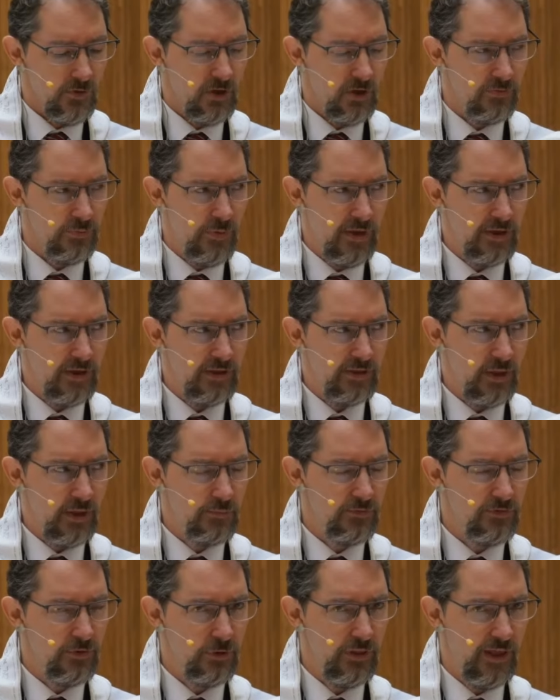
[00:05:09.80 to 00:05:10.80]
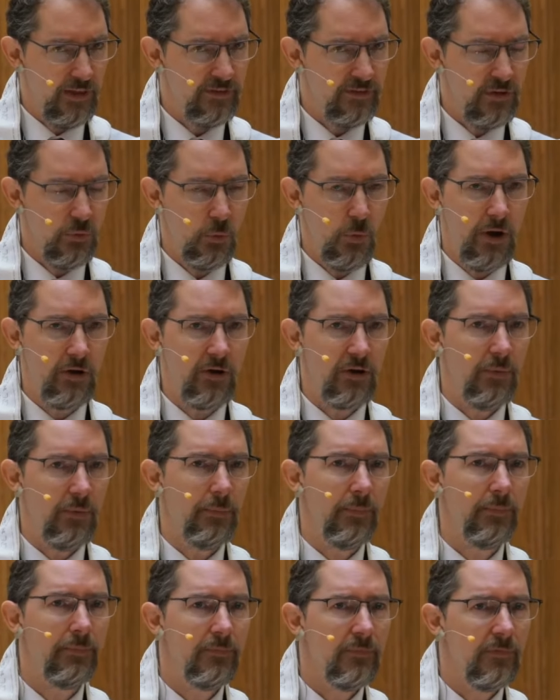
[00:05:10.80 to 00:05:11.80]
of making them feel less than
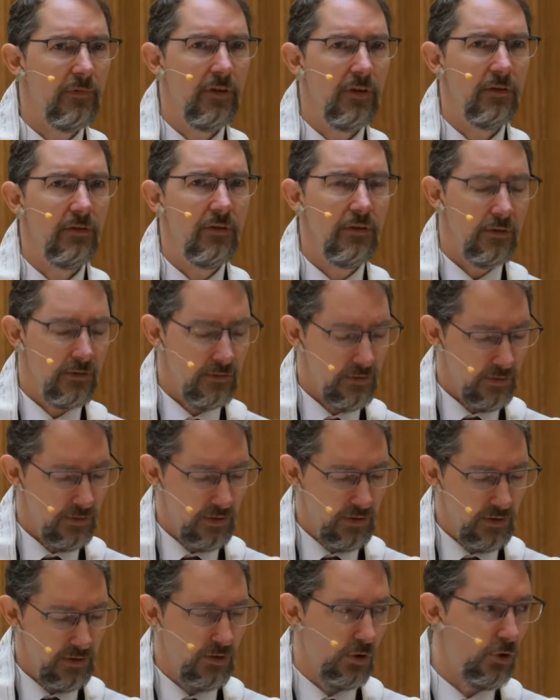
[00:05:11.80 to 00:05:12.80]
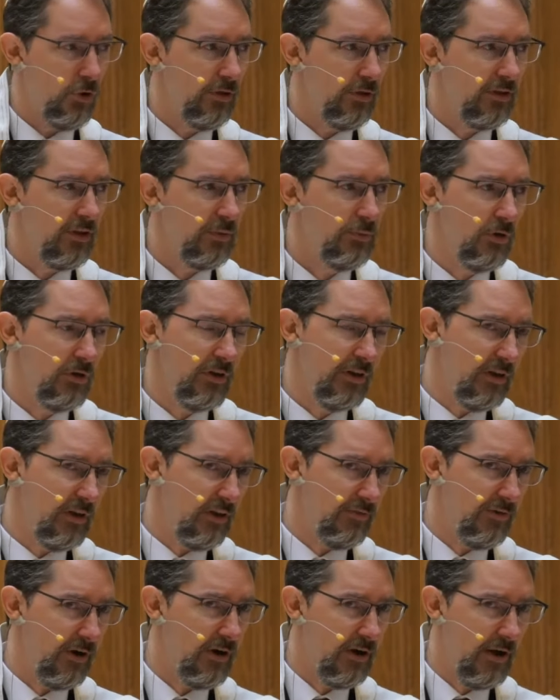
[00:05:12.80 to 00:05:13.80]
welcome in the holy community
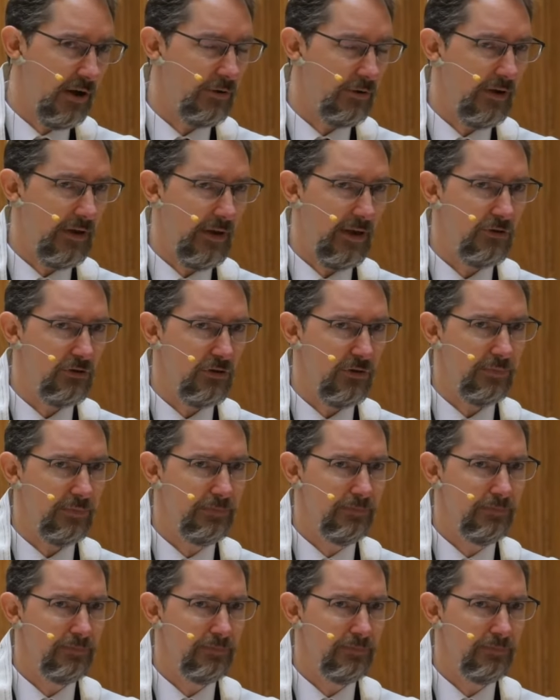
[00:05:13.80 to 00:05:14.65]
of our congregation.